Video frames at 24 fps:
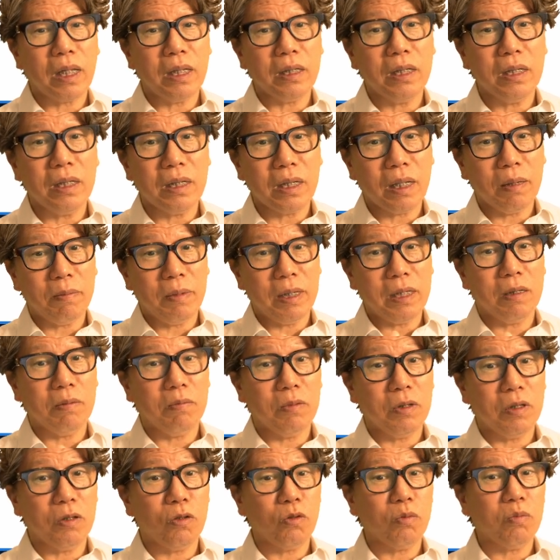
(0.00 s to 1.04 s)
sufficient to have
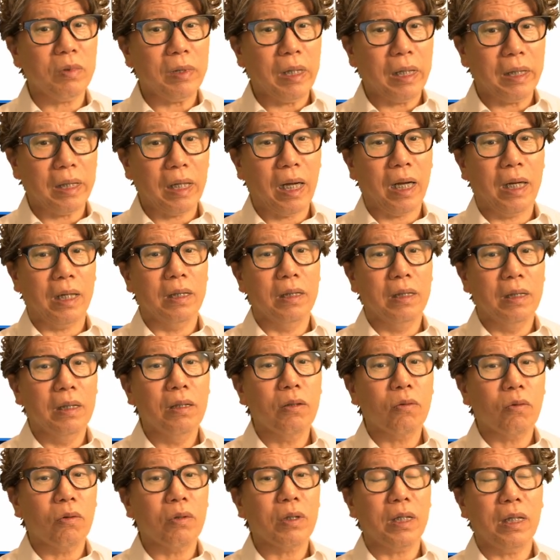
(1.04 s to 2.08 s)
just 20 teeth by
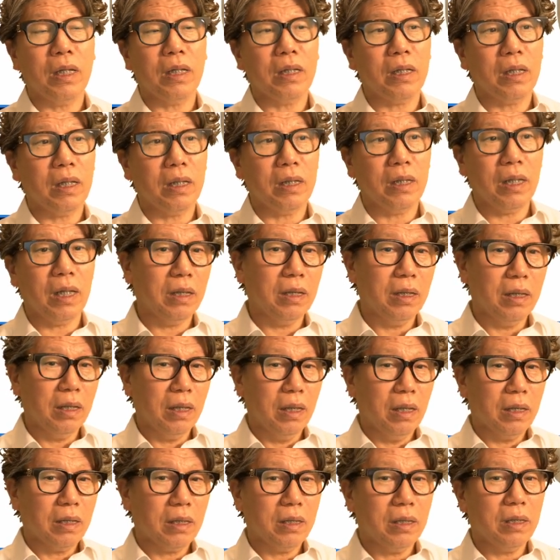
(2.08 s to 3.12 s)
the age of 80.
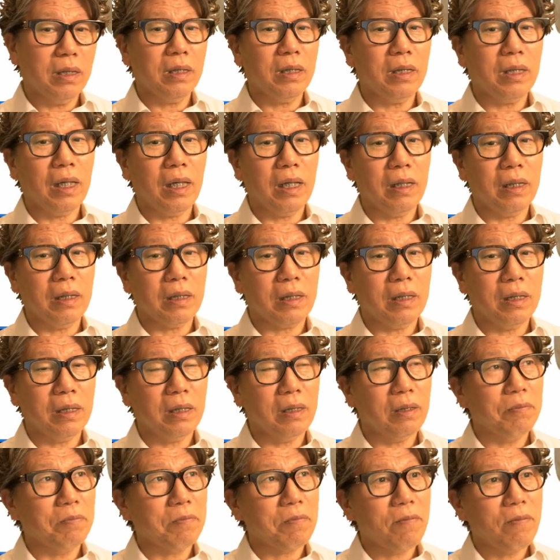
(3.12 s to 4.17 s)
The concept of
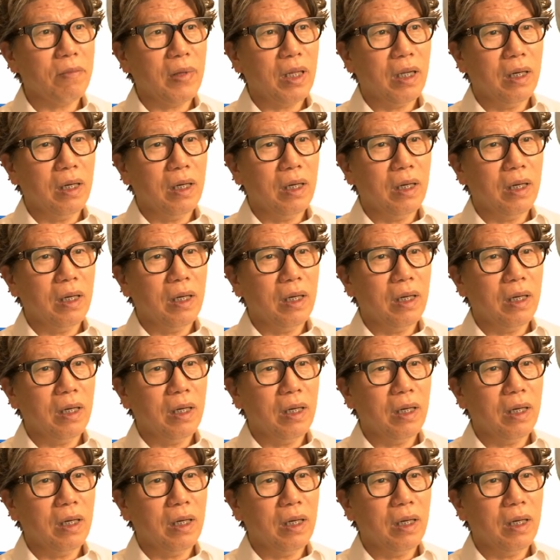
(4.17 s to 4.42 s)
necessity and